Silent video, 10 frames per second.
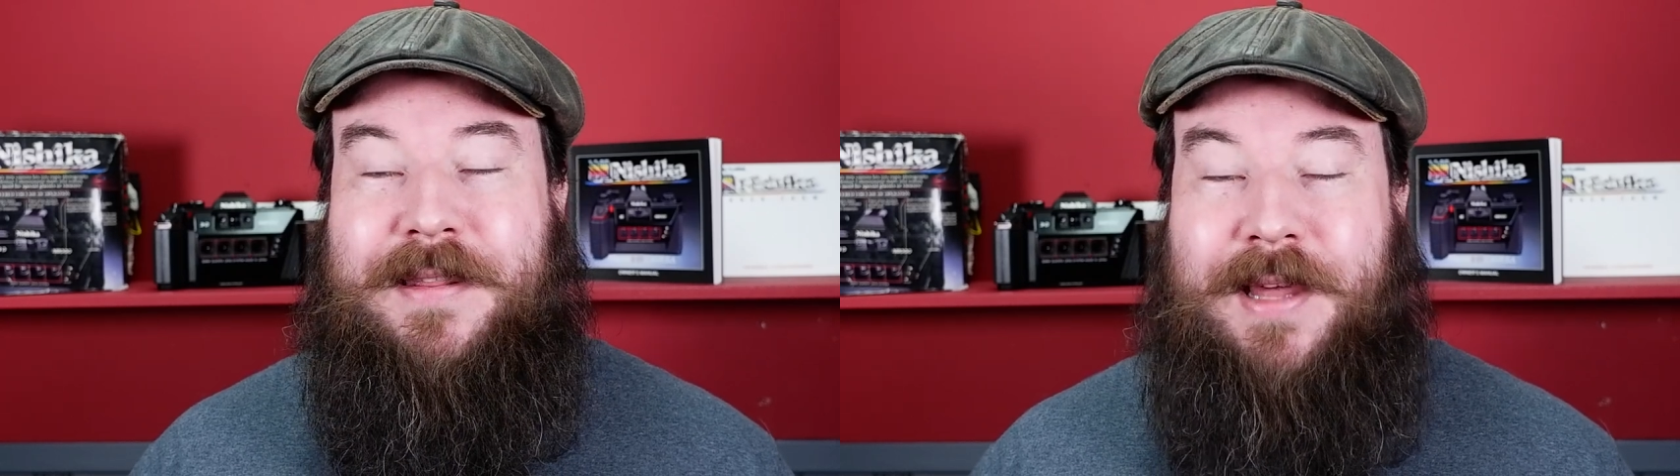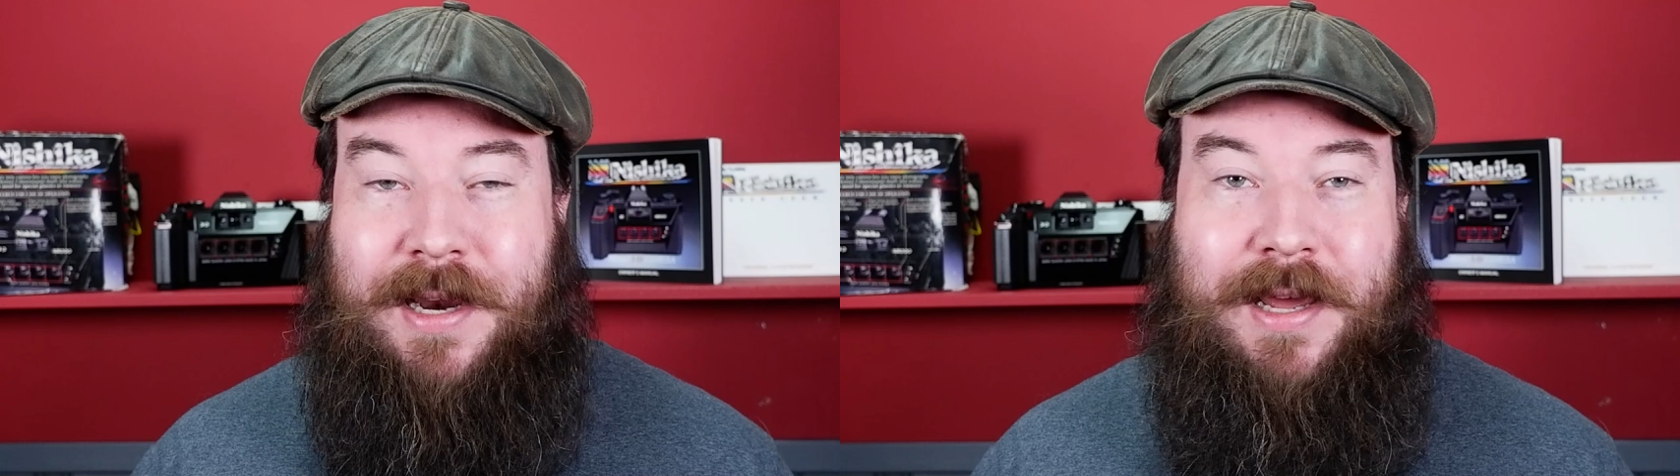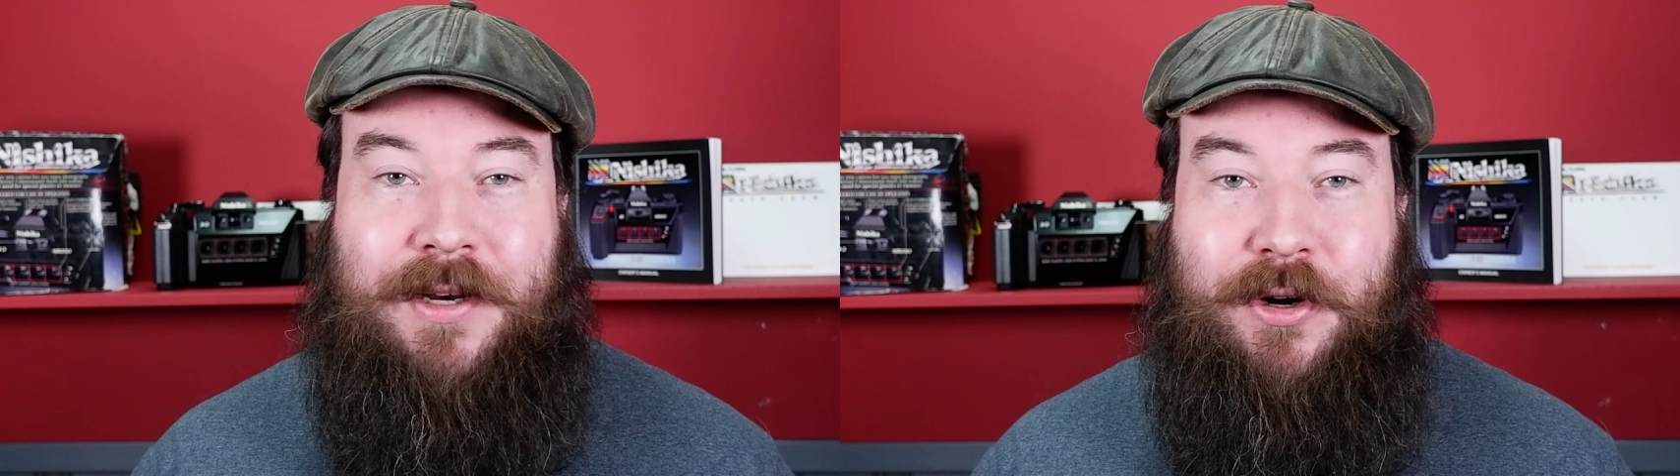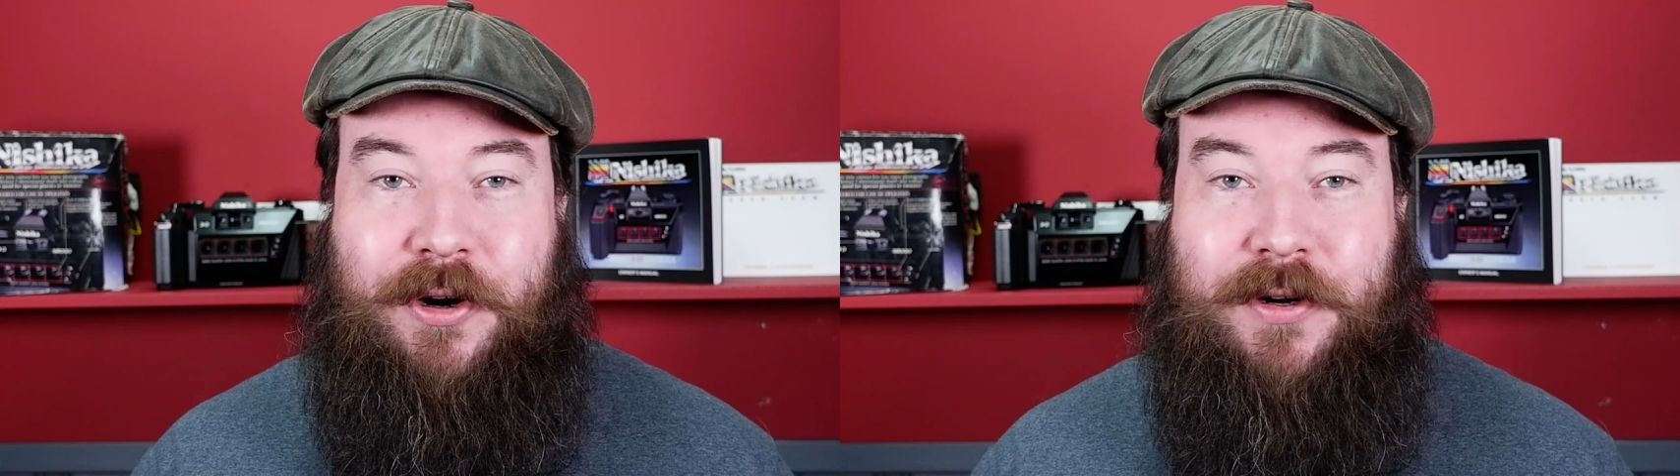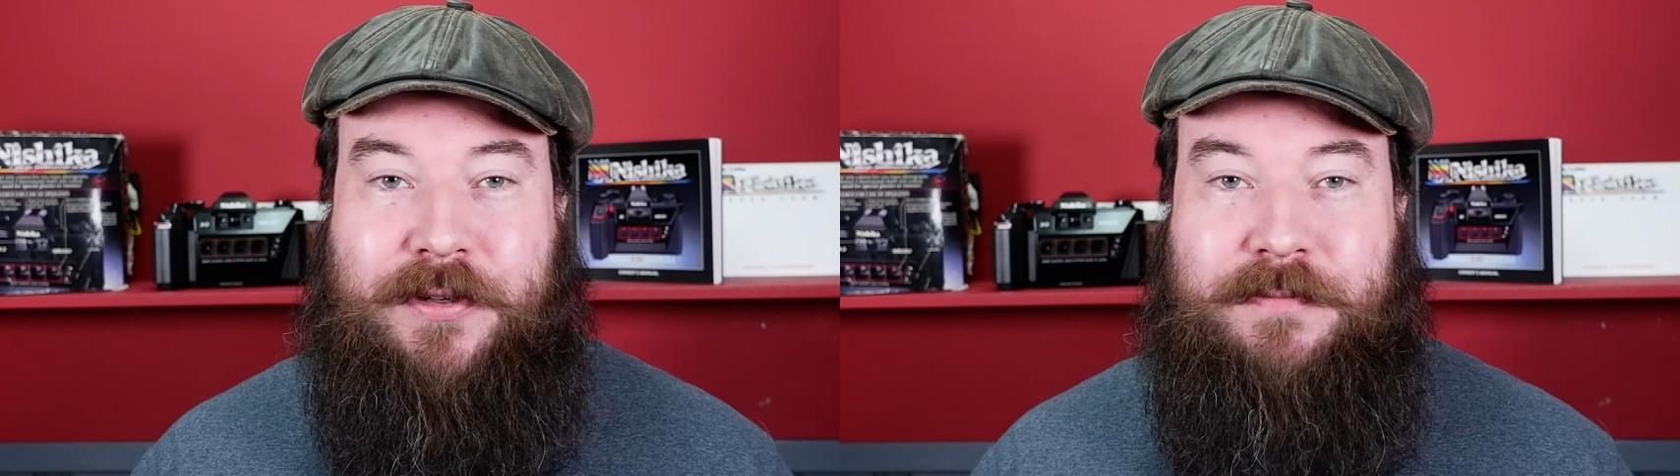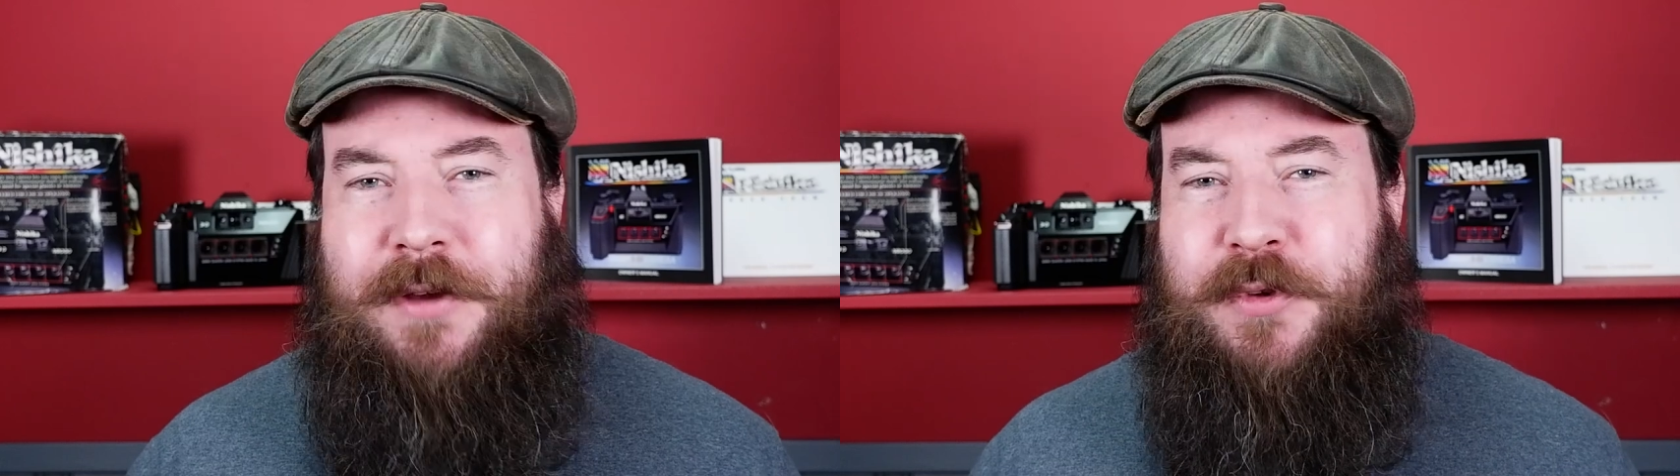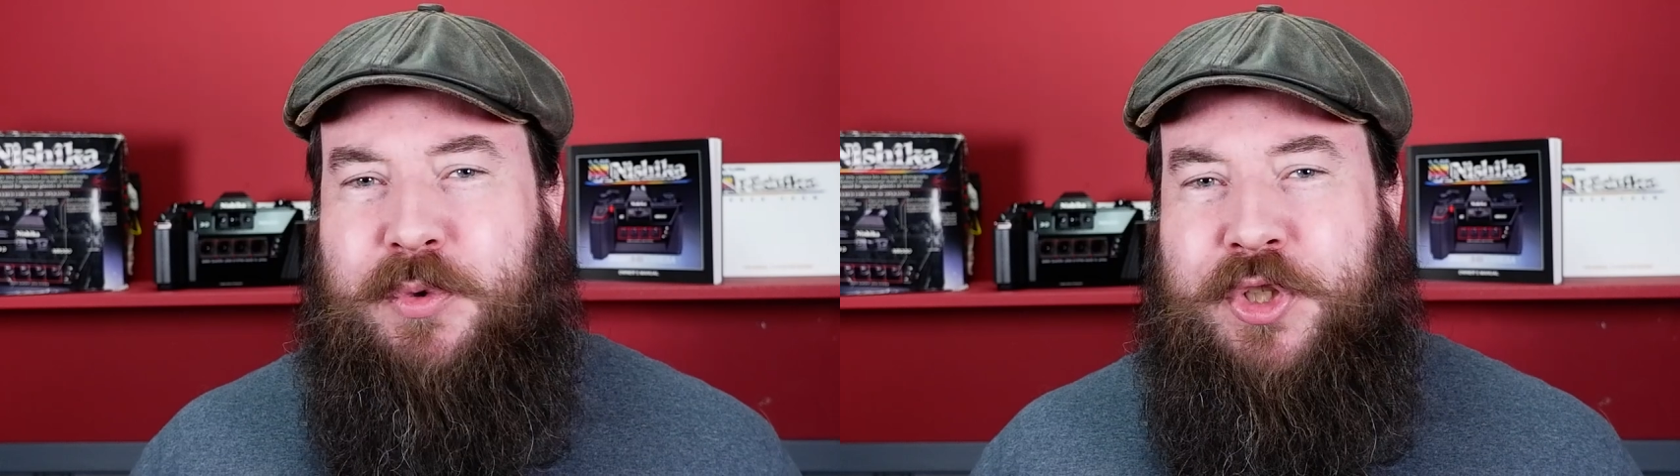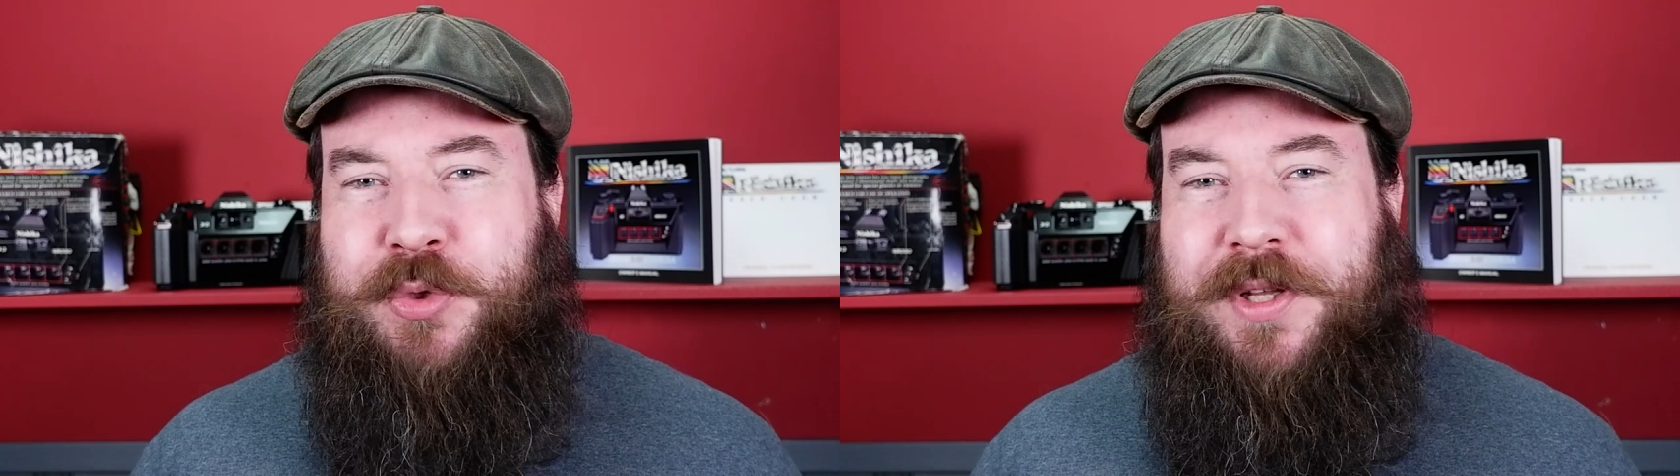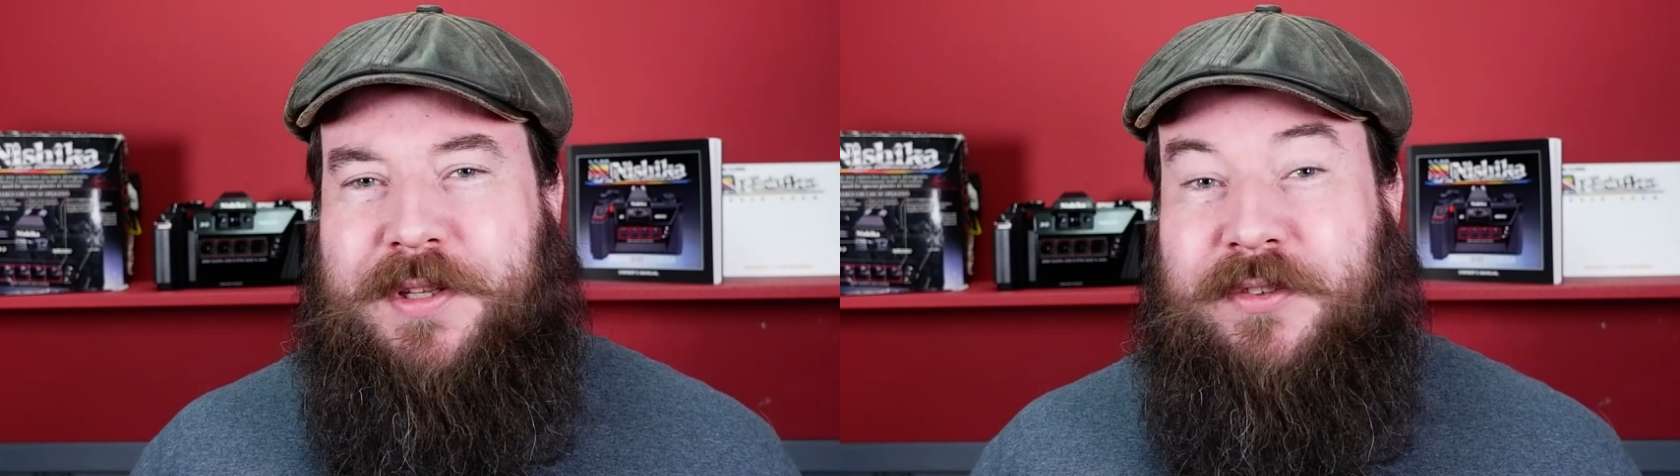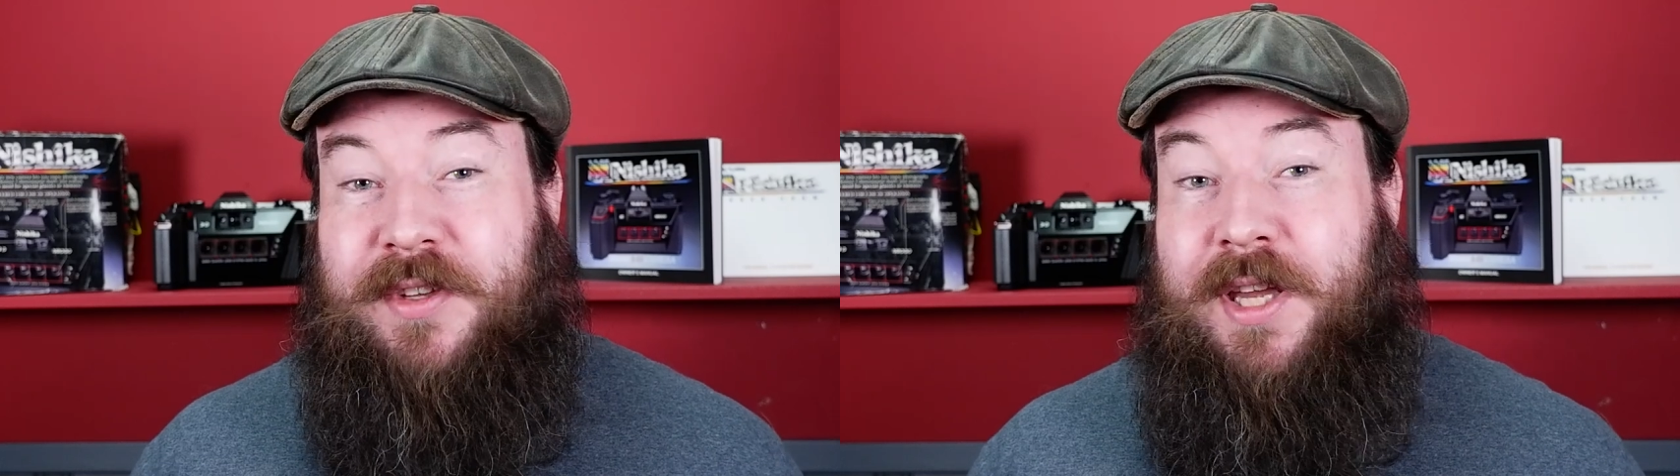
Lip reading: That had to hurt. If you enjoyed this